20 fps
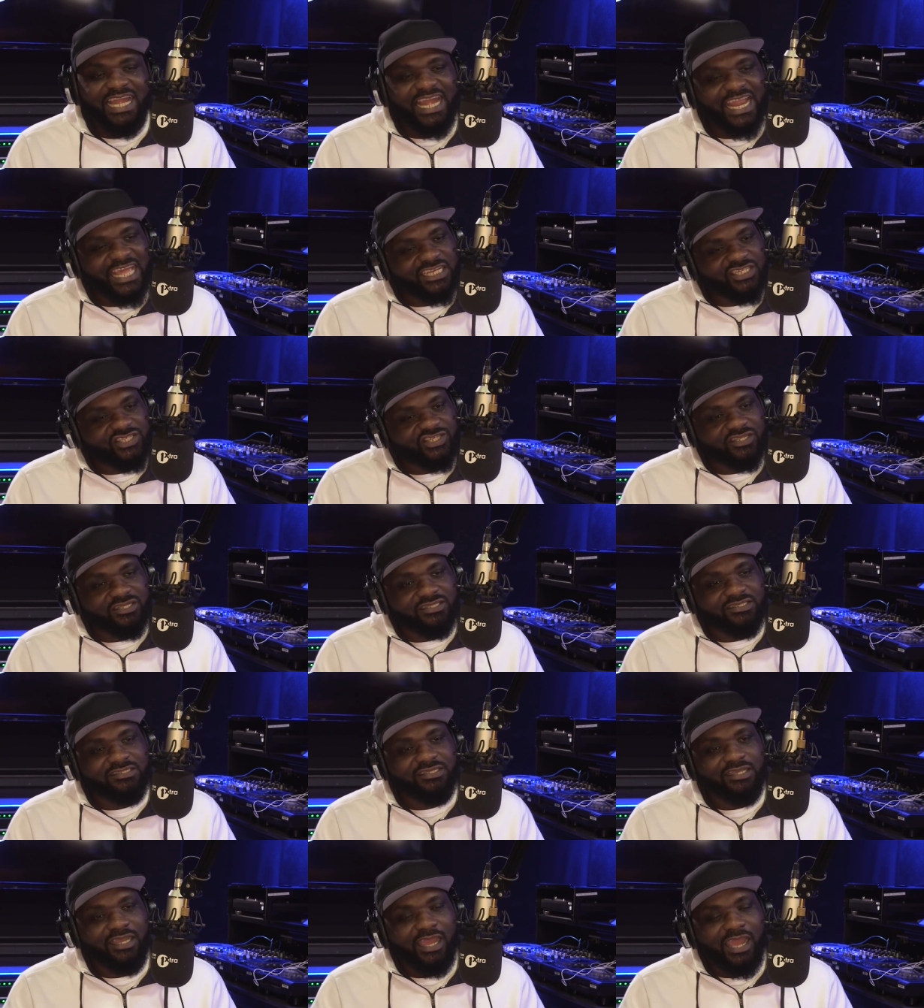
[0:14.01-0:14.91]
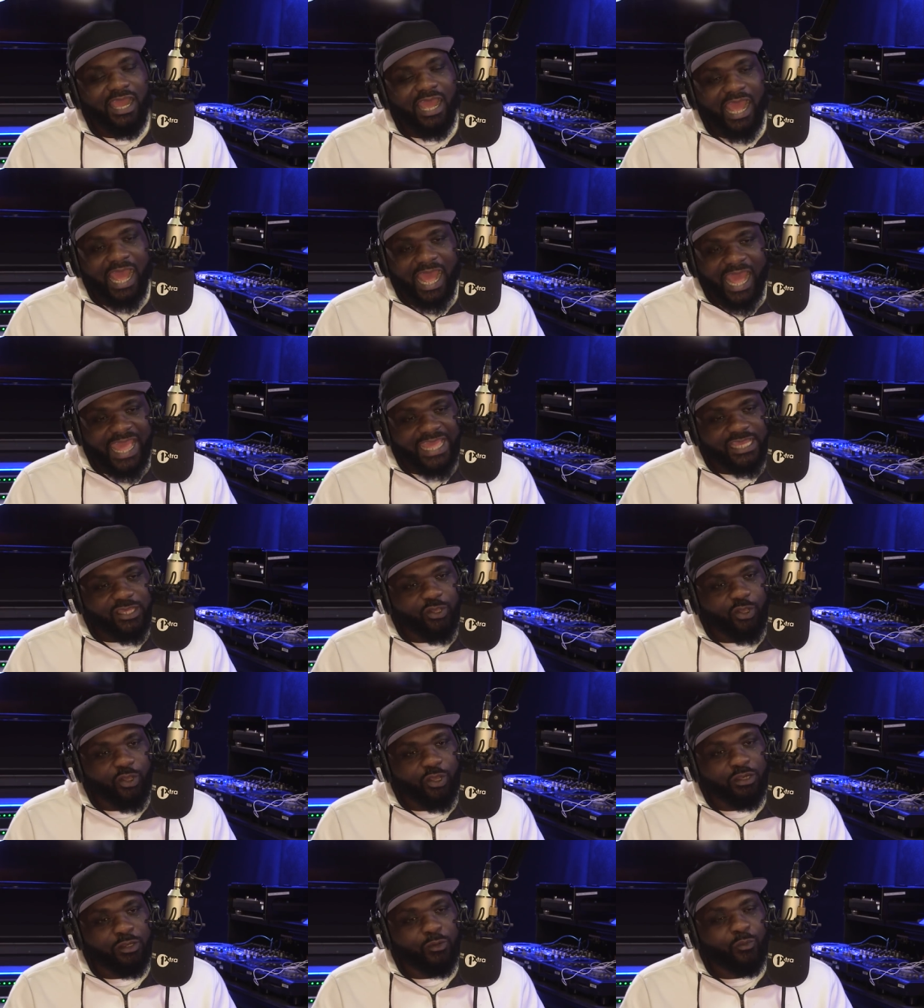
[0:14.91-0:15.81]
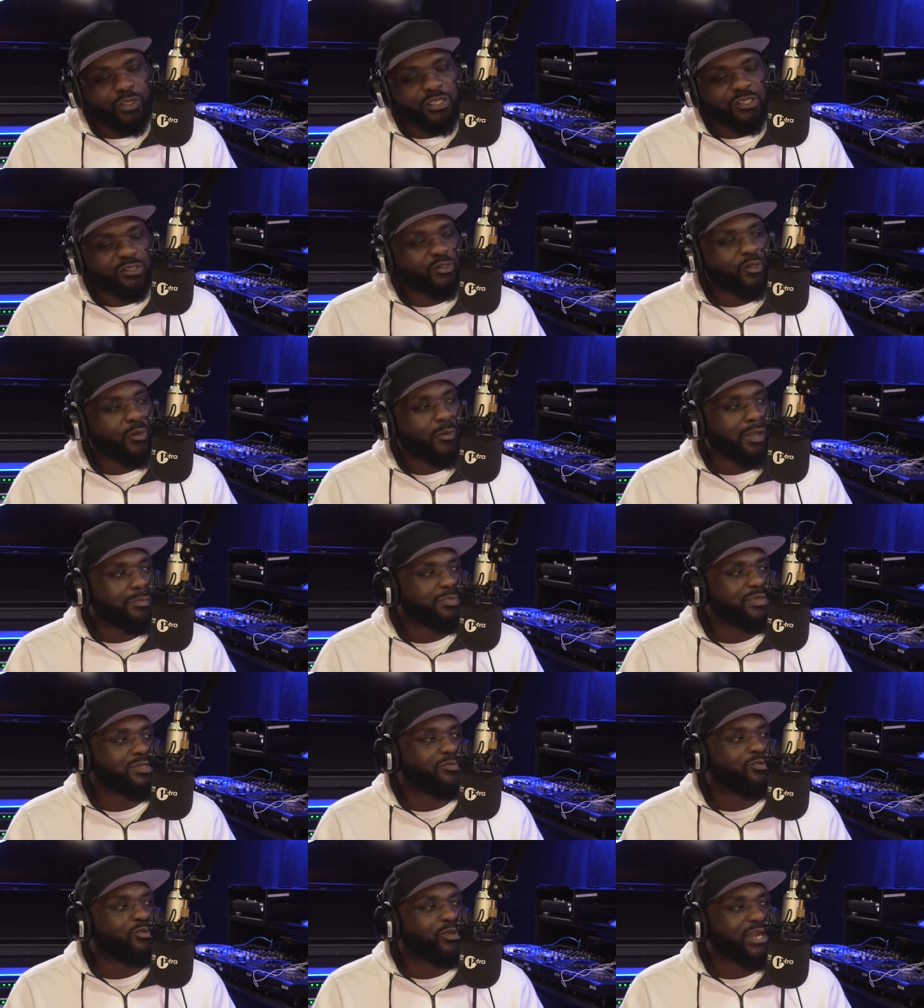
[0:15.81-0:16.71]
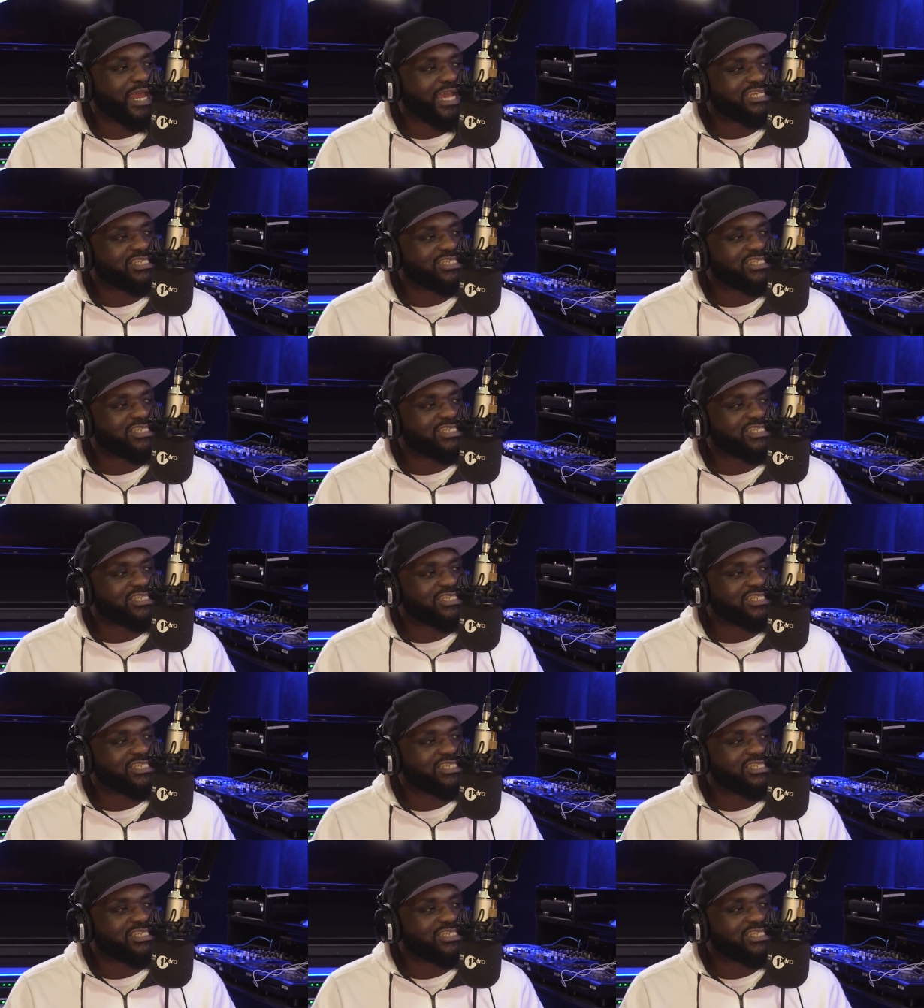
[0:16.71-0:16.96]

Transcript: legend icon. When you talk about people that